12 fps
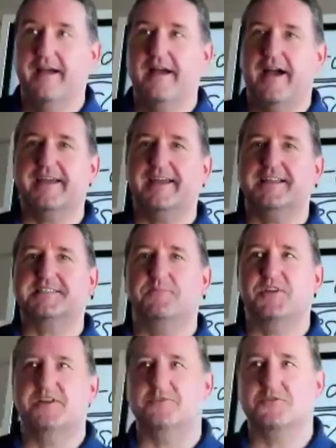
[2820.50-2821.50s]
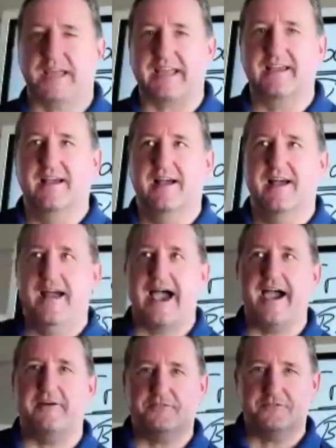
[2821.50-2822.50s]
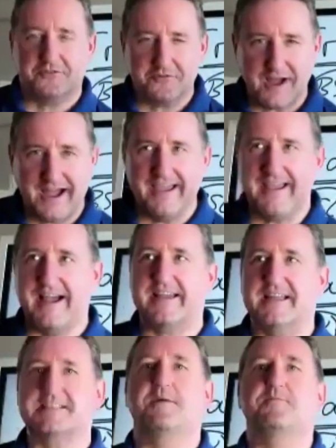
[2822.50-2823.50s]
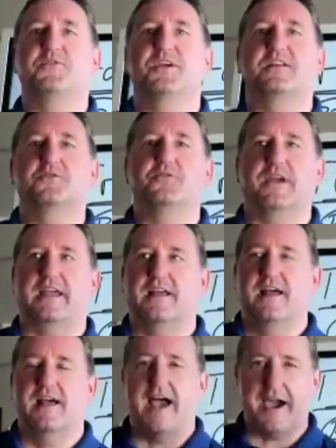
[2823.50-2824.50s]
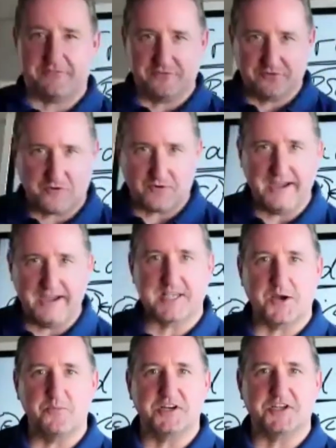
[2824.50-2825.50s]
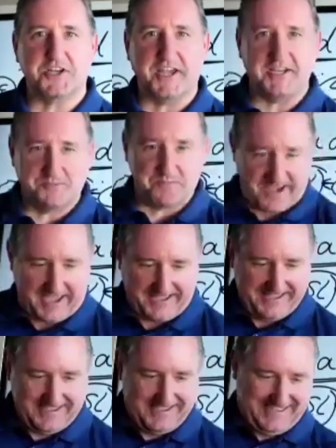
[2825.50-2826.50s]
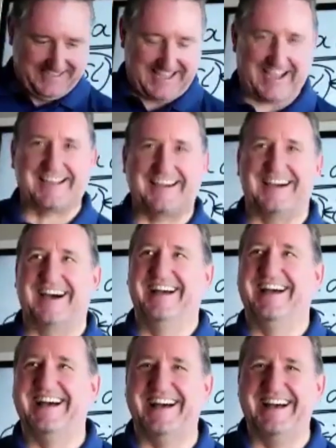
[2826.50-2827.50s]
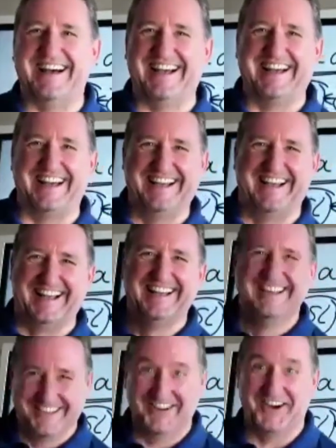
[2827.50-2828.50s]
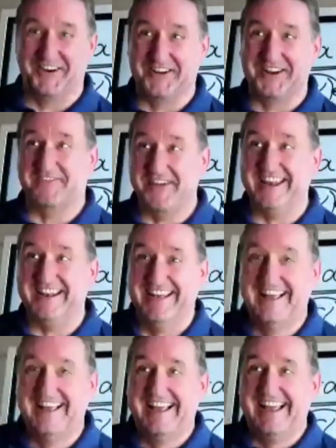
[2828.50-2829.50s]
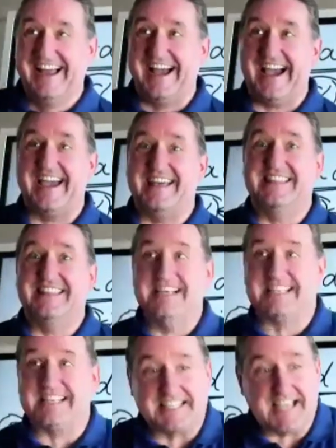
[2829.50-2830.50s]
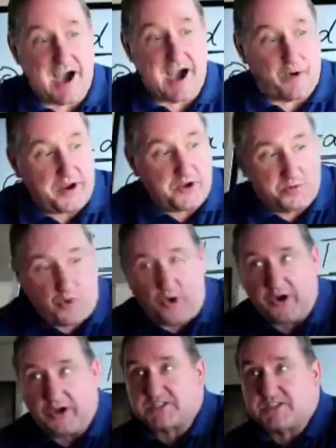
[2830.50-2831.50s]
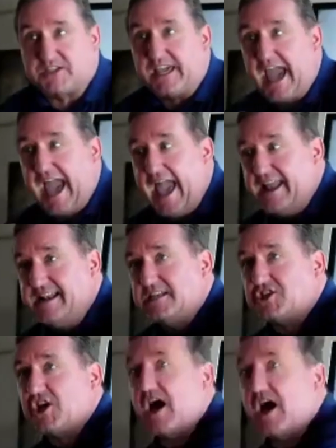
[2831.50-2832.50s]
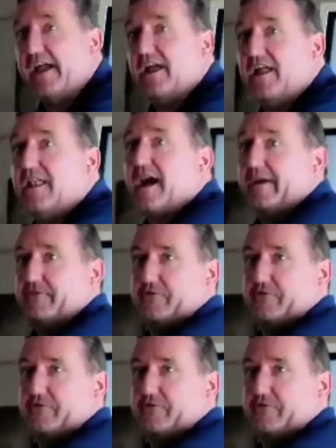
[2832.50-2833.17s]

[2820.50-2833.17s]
I get something to drink. I have to cry, I get something to eat. I have to cry, someone changed my caca. You know what I mean? And this is how it works the entire life.